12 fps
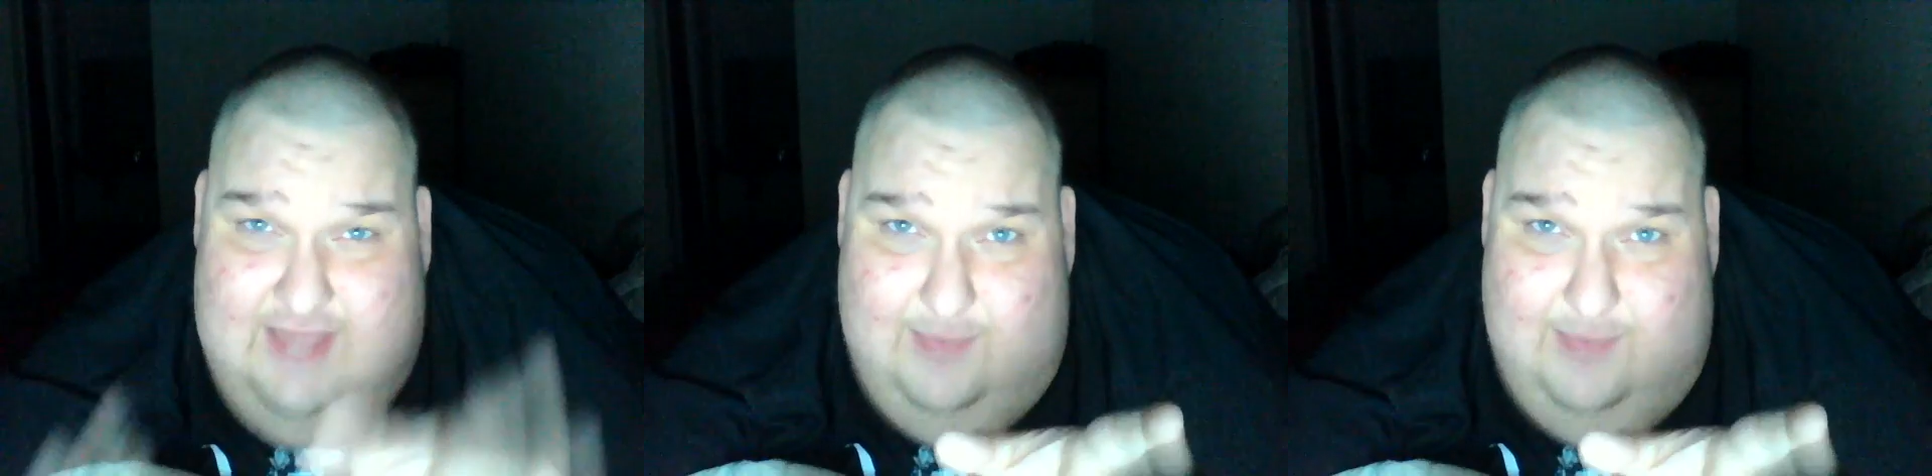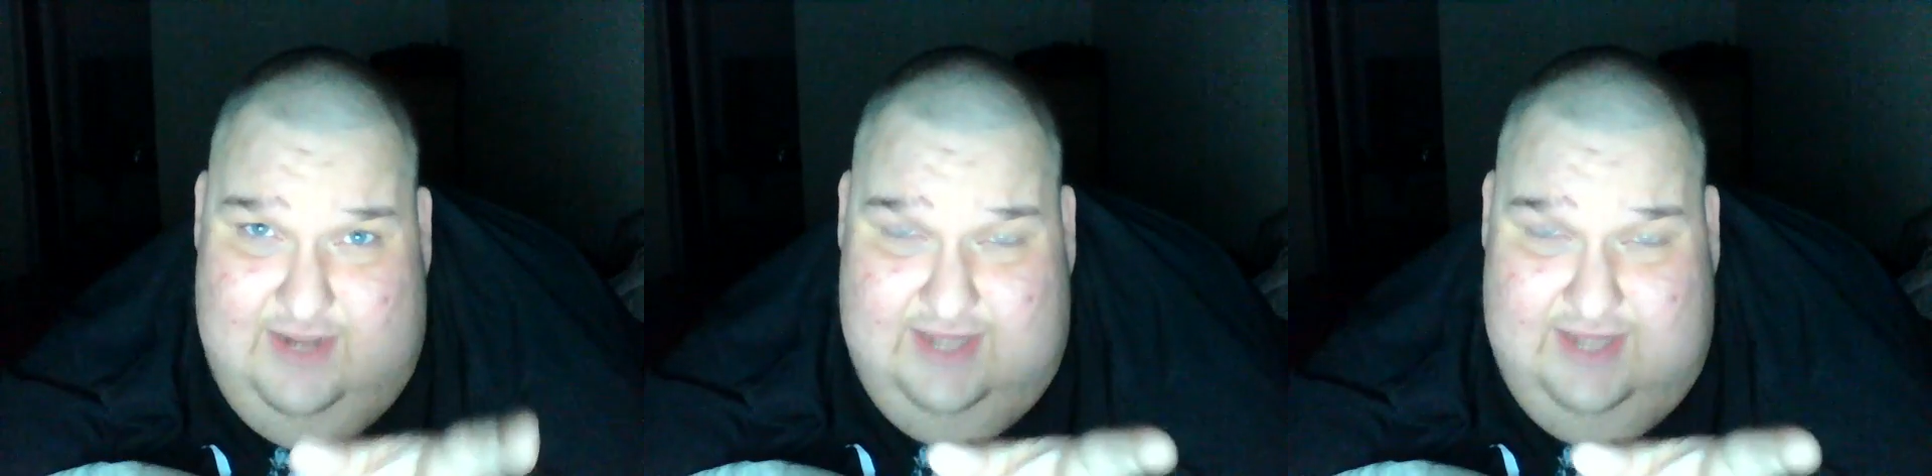
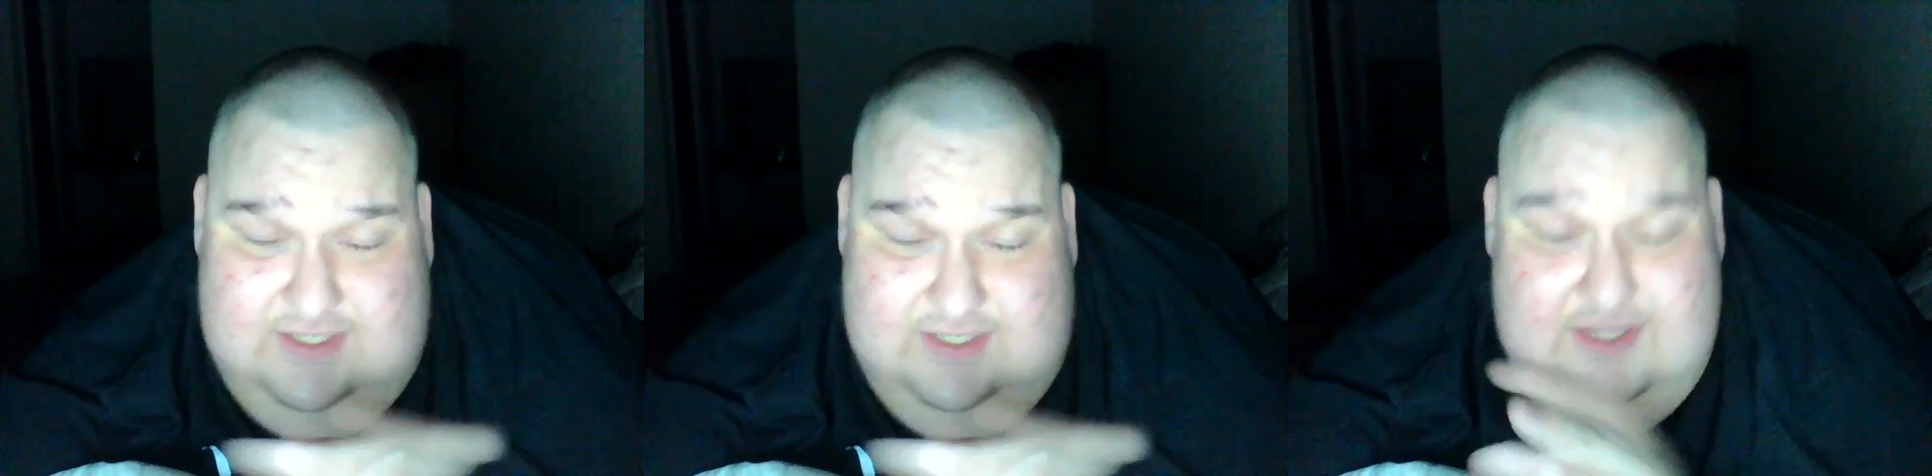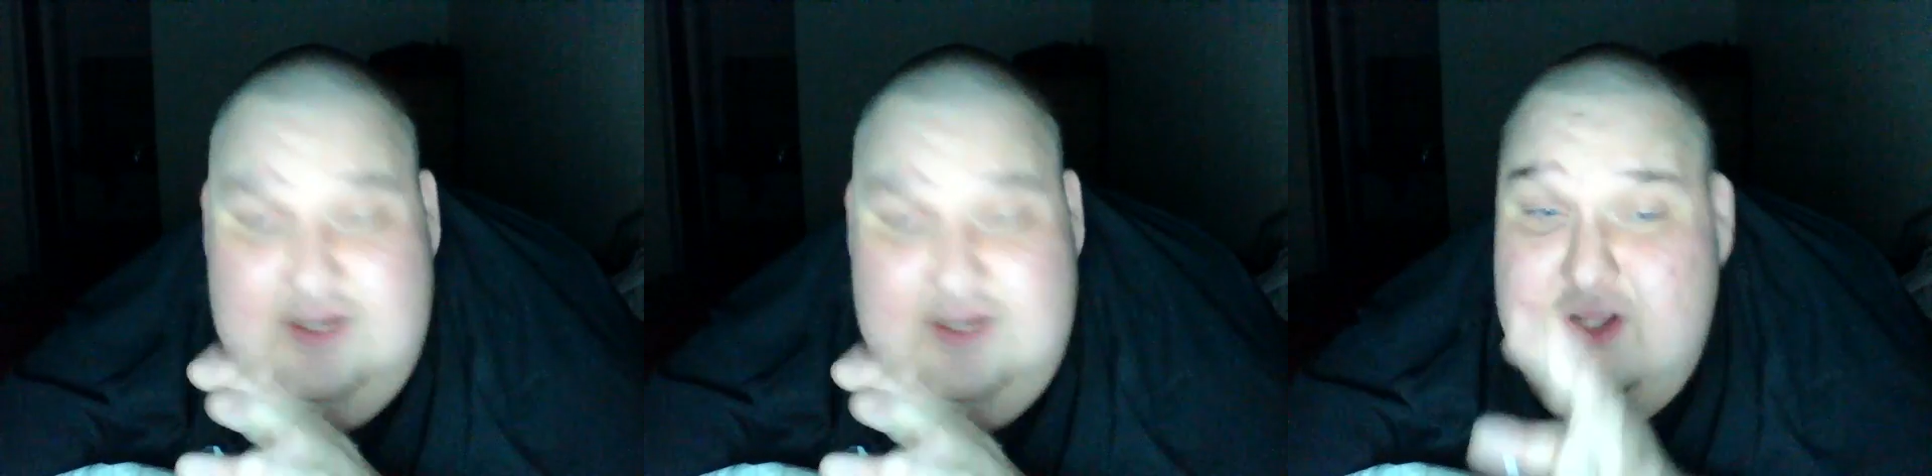
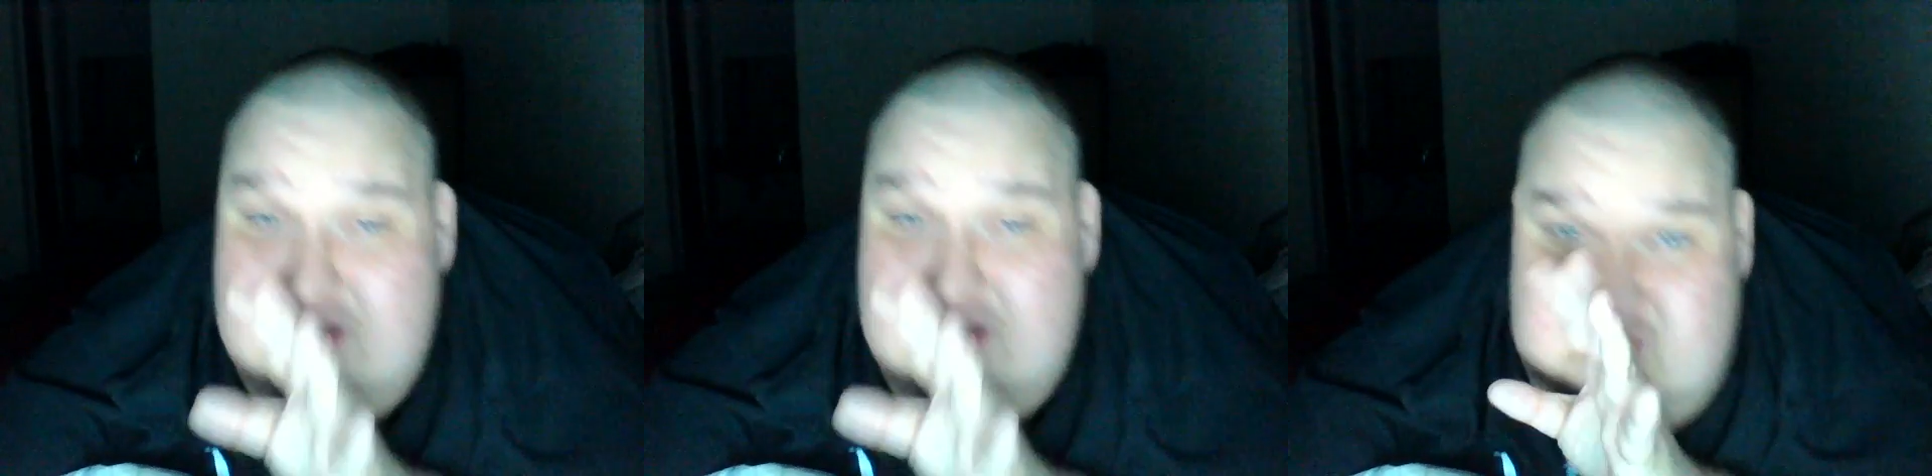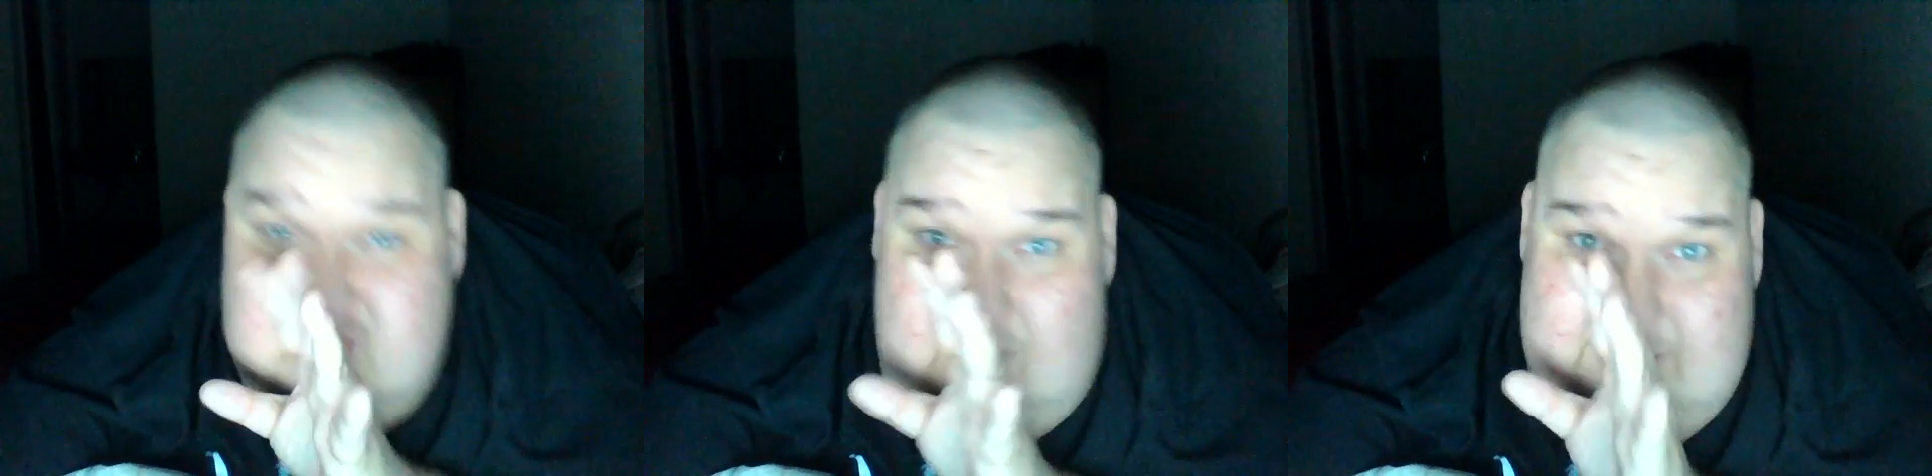domination. So